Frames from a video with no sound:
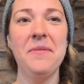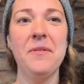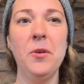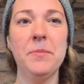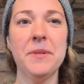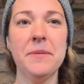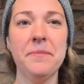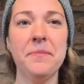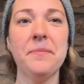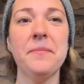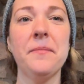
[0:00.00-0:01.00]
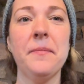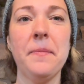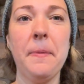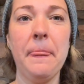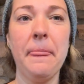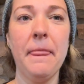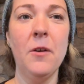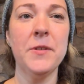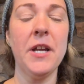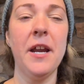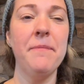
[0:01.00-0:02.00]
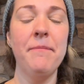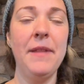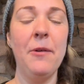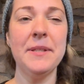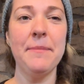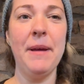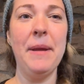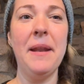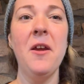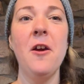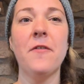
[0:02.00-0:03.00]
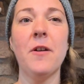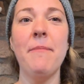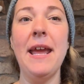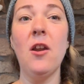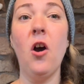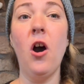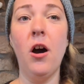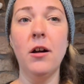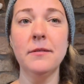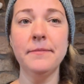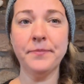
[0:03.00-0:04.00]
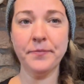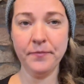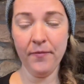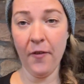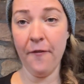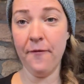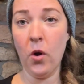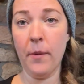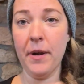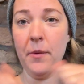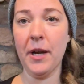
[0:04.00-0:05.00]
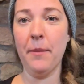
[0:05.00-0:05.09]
oops. Oh, sorry, that was amendment. For made all, former, we're going to